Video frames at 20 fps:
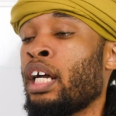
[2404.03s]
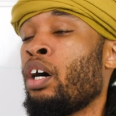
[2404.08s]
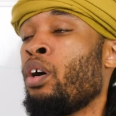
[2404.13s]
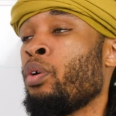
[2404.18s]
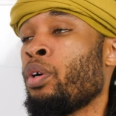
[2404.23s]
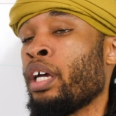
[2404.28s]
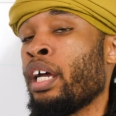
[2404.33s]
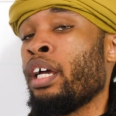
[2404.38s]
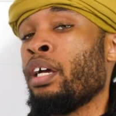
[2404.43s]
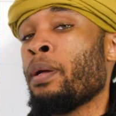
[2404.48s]
like,
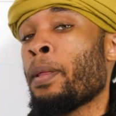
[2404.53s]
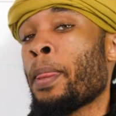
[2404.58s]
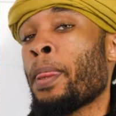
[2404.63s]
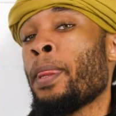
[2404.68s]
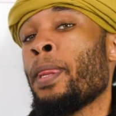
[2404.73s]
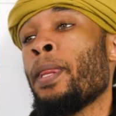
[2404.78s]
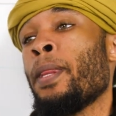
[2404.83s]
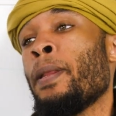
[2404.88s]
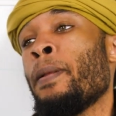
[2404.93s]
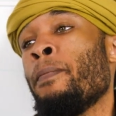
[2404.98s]
okay,
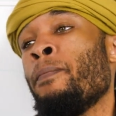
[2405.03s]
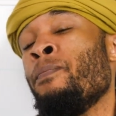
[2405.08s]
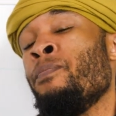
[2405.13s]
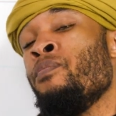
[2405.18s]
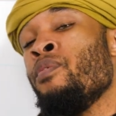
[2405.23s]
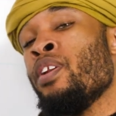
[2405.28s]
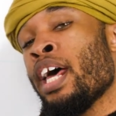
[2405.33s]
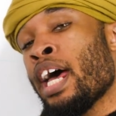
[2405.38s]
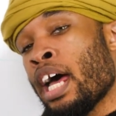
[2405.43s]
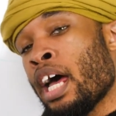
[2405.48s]

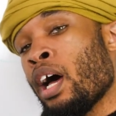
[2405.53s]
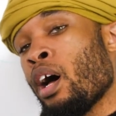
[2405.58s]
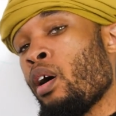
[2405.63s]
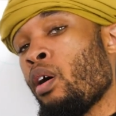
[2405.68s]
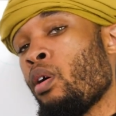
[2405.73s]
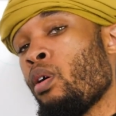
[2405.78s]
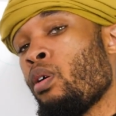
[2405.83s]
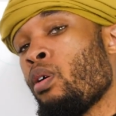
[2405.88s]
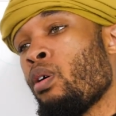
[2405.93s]
now